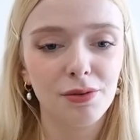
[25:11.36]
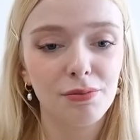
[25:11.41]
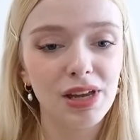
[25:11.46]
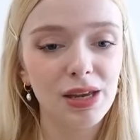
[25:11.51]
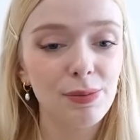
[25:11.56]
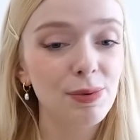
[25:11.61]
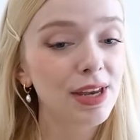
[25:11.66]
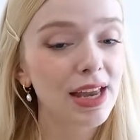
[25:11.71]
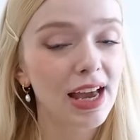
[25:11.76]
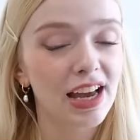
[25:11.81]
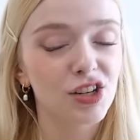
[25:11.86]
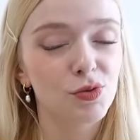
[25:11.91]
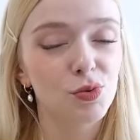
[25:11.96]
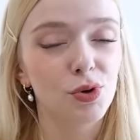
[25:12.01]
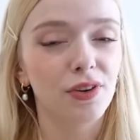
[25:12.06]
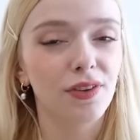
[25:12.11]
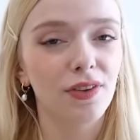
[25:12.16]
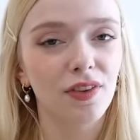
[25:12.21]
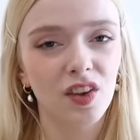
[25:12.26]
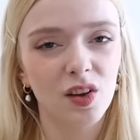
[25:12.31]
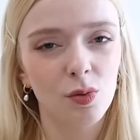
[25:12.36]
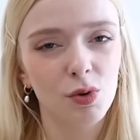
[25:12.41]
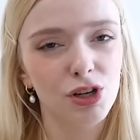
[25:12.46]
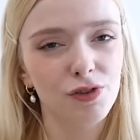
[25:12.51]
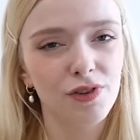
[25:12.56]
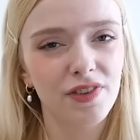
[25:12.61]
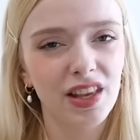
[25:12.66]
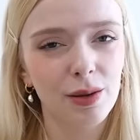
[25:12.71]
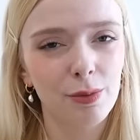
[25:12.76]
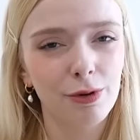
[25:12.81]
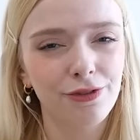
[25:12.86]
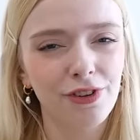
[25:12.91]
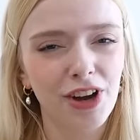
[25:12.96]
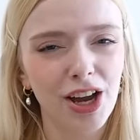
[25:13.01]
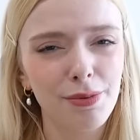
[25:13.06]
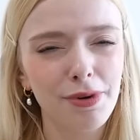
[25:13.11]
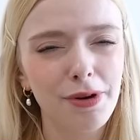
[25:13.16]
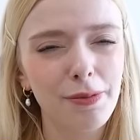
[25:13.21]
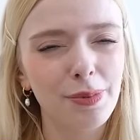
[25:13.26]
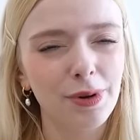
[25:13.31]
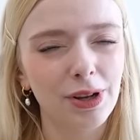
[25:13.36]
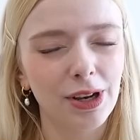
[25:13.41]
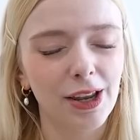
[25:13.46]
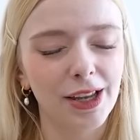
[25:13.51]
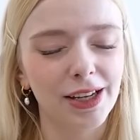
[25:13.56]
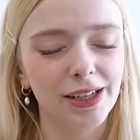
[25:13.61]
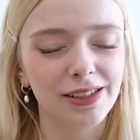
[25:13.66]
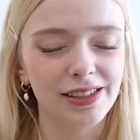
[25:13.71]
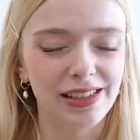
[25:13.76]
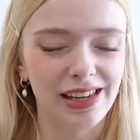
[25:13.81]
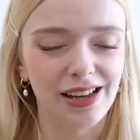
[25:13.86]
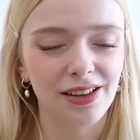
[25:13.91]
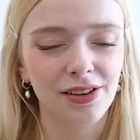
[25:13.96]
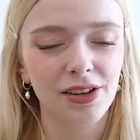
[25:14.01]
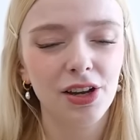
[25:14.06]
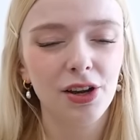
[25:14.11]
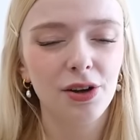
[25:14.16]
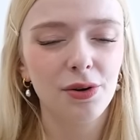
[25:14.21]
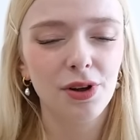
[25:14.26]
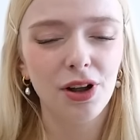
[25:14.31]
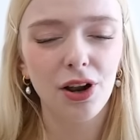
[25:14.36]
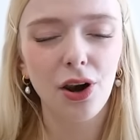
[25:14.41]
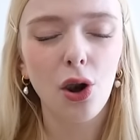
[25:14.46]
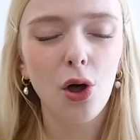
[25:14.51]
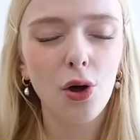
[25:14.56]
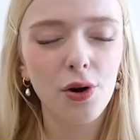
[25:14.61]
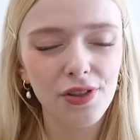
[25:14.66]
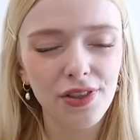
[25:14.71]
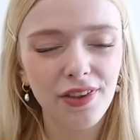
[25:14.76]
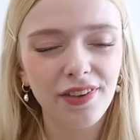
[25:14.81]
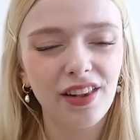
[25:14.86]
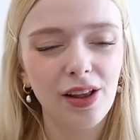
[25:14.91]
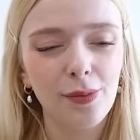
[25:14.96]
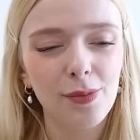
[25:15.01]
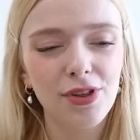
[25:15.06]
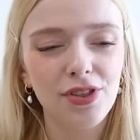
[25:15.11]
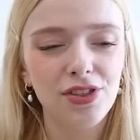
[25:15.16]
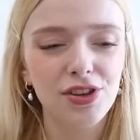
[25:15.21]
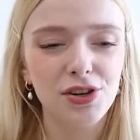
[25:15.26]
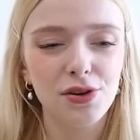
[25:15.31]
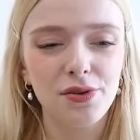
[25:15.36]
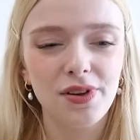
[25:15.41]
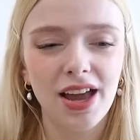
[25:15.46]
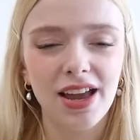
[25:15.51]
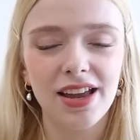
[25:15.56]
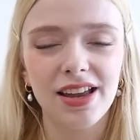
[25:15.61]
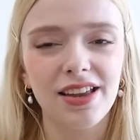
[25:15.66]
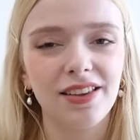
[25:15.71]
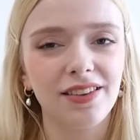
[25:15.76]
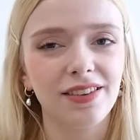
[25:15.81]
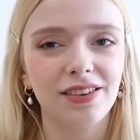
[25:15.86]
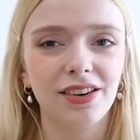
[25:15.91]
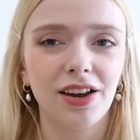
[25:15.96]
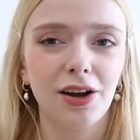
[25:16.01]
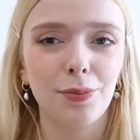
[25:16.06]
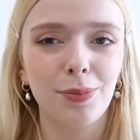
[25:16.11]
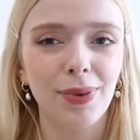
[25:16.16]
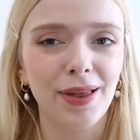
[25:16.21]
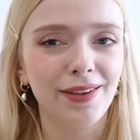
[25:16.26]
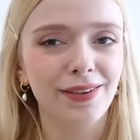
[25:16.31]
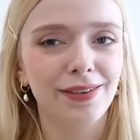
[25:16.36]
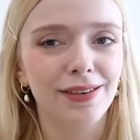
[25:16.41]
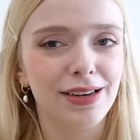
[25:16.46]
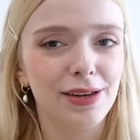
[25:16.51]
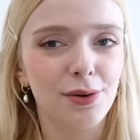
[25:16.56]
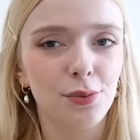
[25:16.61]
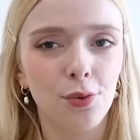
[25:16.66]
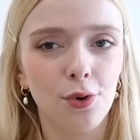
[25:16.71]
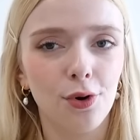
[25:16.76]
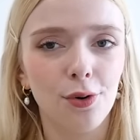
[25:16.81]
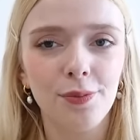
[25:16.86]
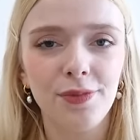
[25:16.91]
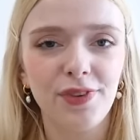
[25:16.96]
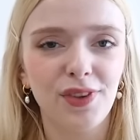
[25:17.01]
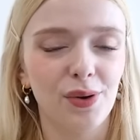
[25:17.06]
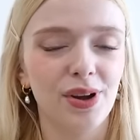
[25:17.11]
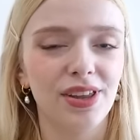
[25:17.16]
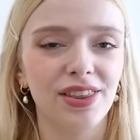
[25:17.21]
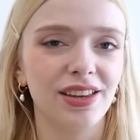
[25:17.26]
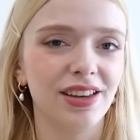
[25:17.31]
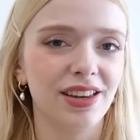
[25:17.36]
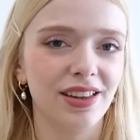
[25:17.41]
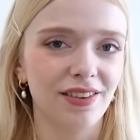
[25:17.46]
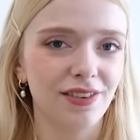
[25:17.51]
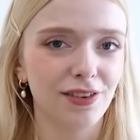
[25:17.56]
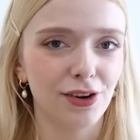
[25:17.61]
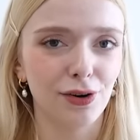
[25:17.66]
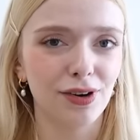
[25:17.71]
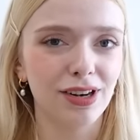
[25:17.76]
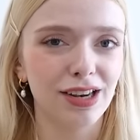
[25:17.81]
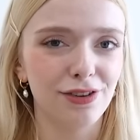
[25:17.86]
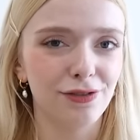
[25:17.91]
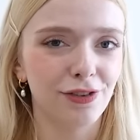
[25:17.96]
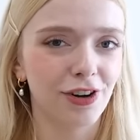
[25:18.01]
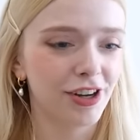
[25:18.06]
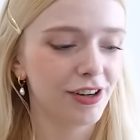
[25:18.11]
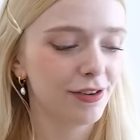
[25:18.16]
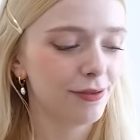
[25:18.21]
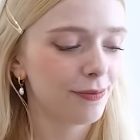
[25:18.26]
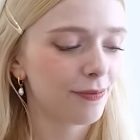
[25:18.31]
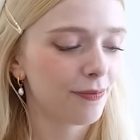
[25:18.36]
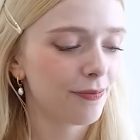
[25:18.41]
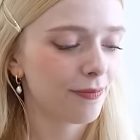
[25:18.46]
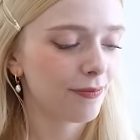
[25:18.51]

Maybe cashmere isn't so much of a summer fiber, but like, yeah, a lot of the summer the UK isn't unpleasantly warm, so I think it's totally fine.